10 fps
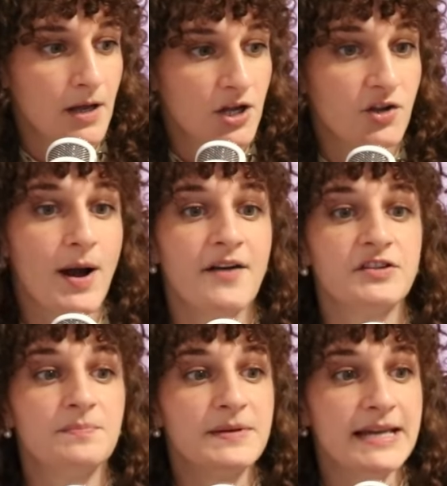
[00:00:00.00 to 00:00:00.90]
You have
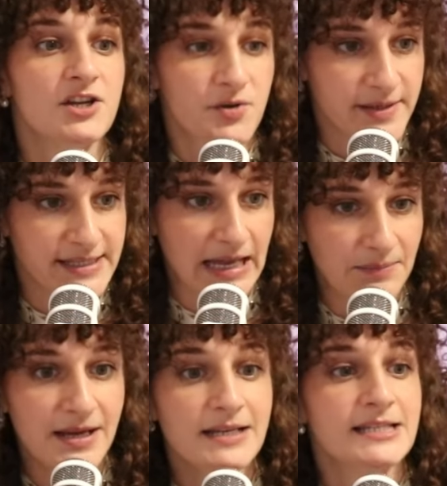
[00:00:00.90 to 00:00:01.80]
to beat your
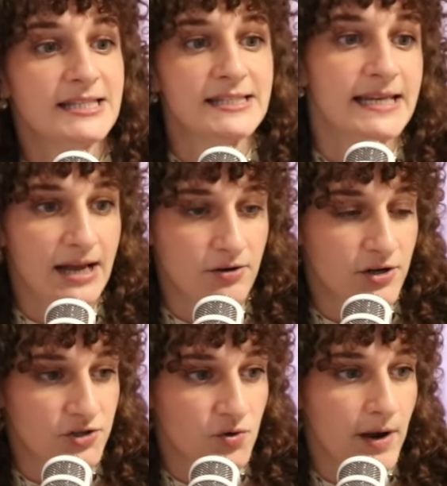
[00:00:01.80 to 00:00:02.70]
resentment to seek out
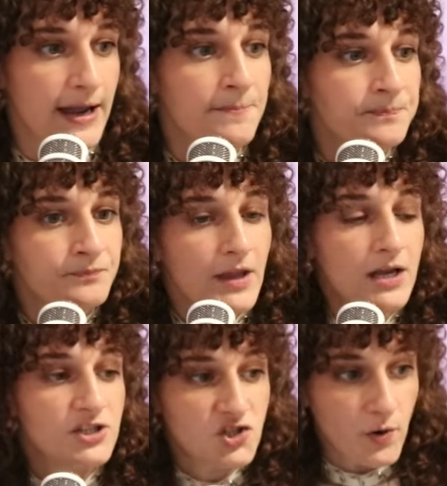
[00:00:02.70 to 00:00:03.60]
your joy
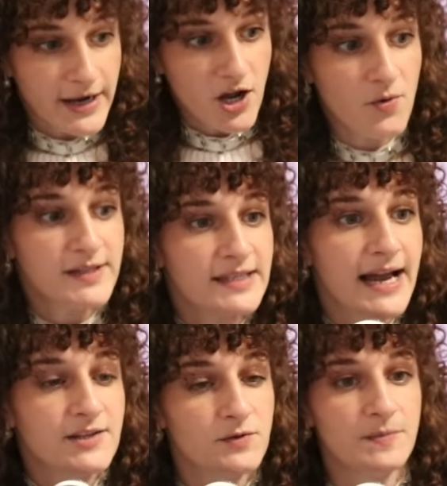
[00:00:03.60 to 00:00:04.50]
because joy
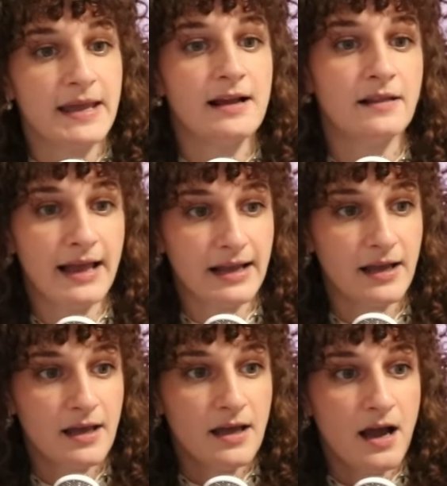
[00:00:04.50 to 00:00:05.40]
coincides with being like,
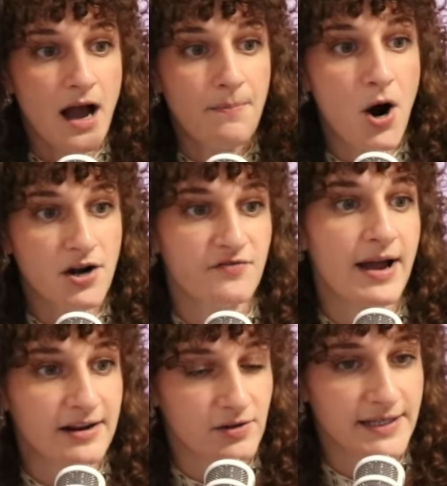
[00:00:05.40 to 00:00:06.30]
a part of
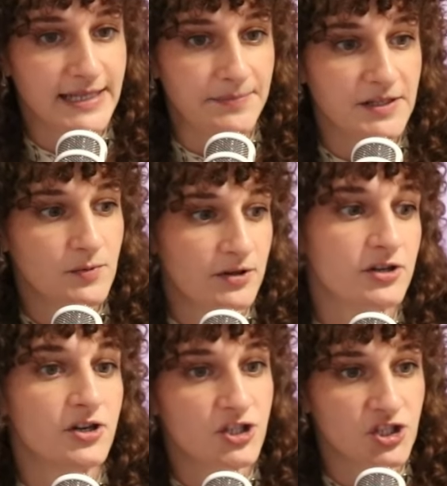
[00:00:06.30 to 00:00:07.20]
radical acceptance, whether
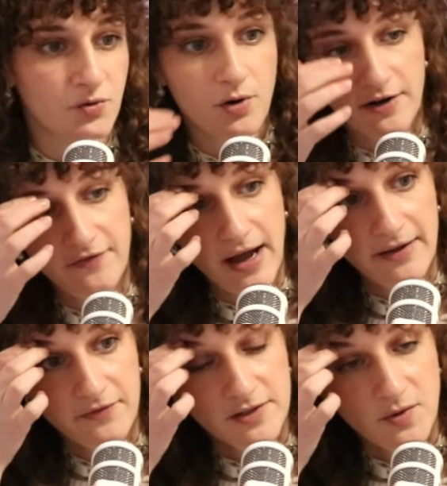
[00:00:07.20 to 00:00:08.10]
you're a two or a
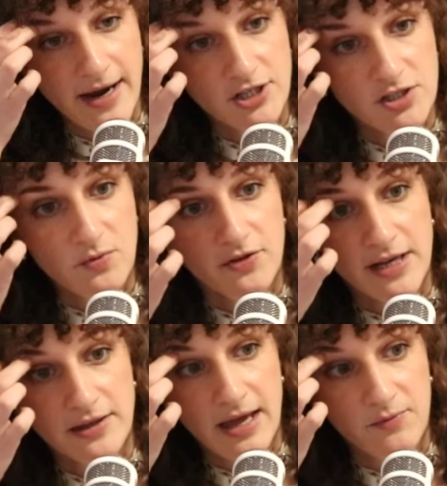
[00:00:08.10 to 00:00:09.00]
five. So I just don't
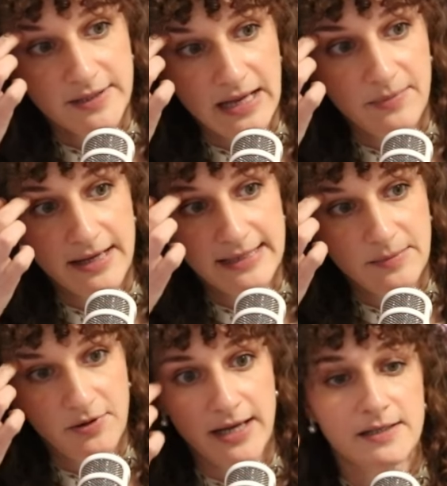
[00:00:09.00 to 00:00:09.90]
think that resentment has
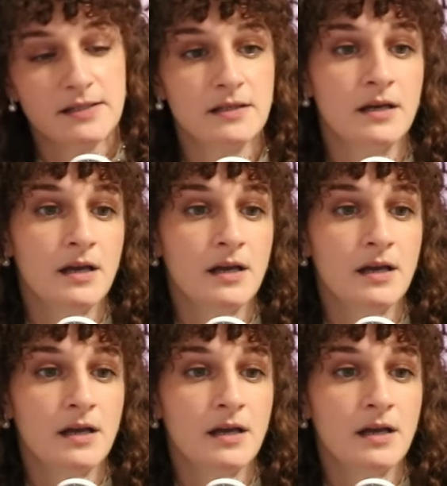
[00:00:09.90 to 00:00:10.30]
a place.